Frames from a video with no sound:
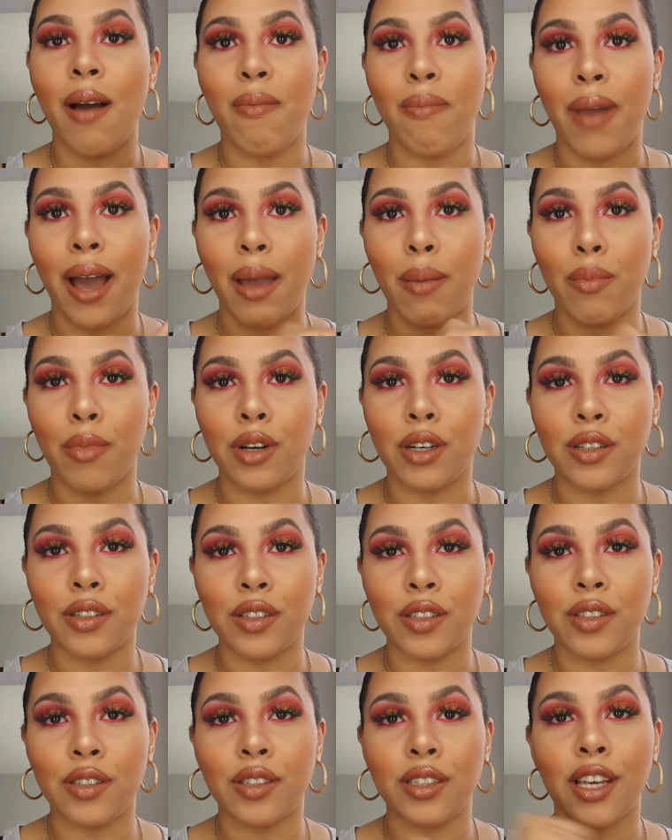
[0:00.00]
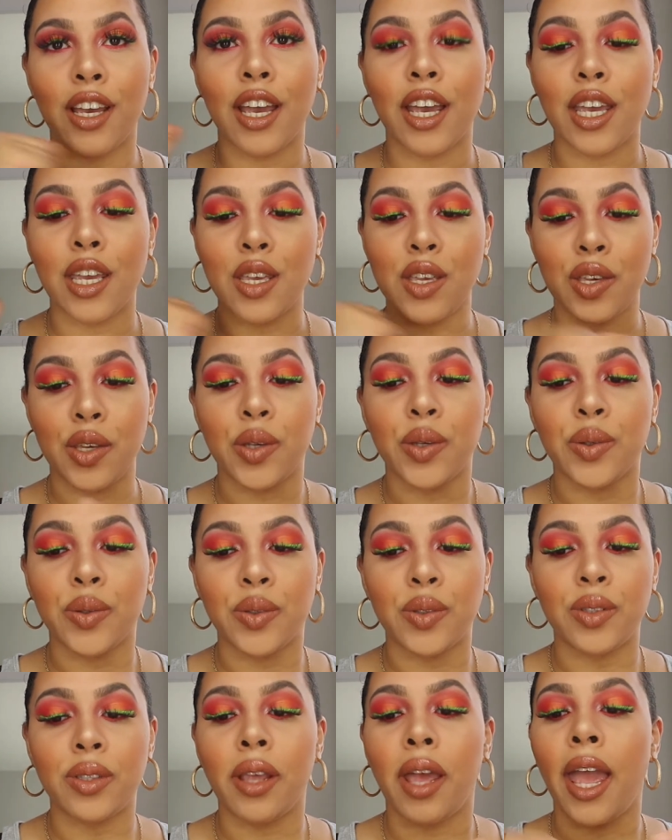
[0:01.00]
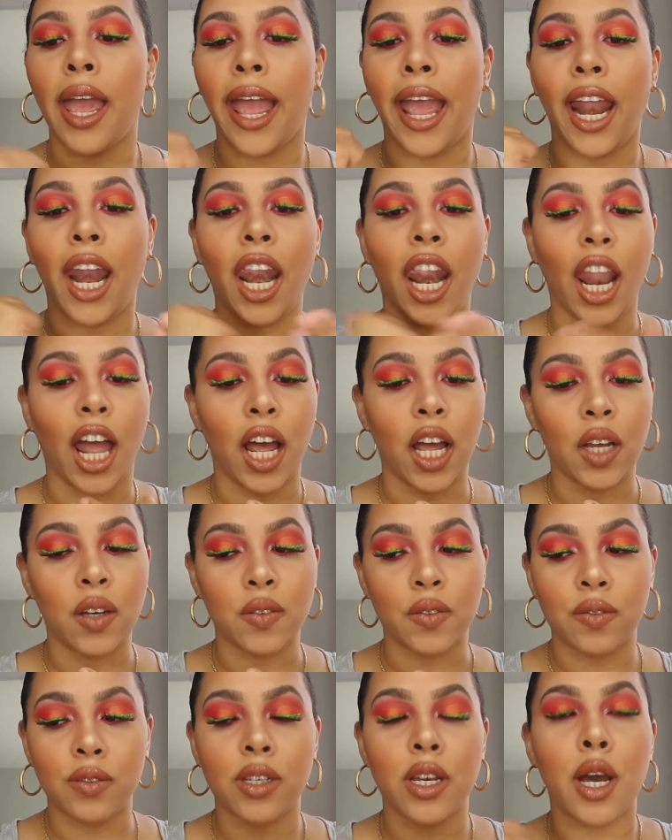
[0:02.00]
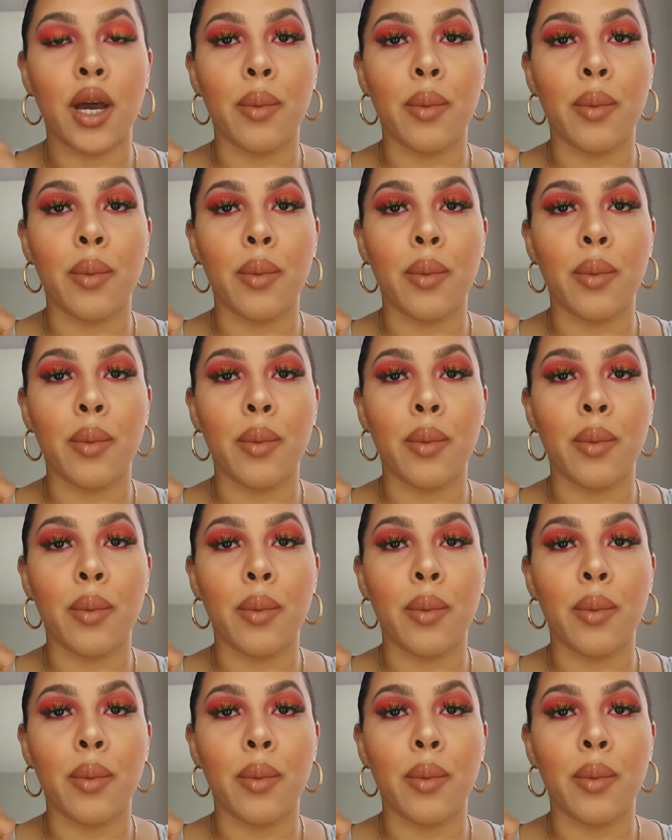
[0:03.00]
my most used and loved